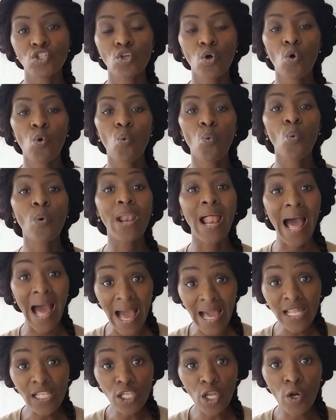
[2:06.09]
So what
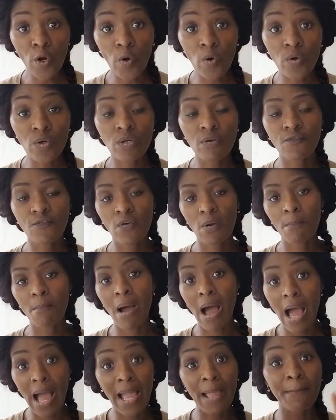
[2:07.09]
I learned
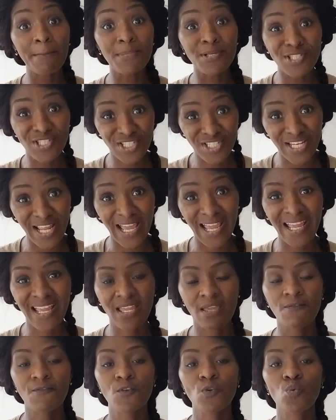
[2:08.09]
from my
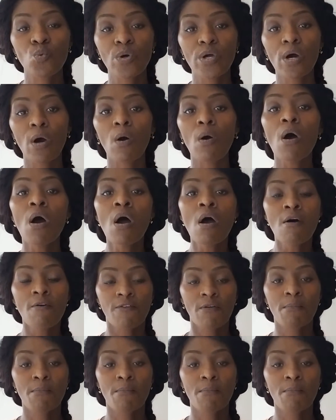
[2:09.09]
mistake, if you will,